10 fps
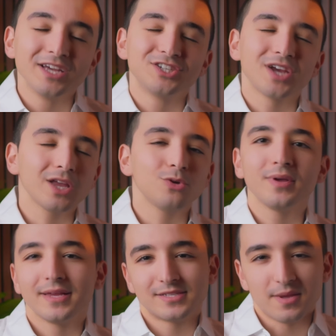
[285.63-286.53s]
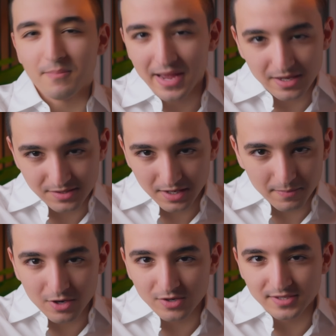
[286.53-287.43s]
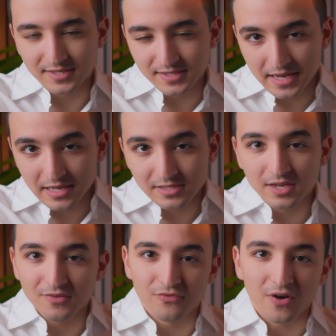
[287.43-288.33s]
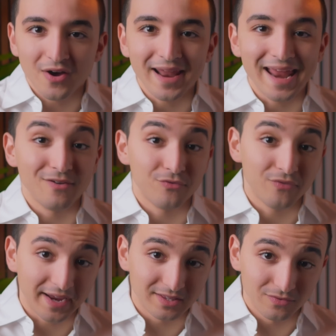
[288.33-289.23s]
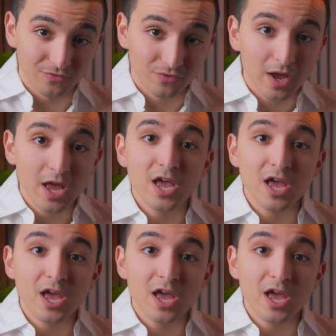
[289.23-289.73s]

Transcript: Shadowing is amazing because it's easy, fun, and effective.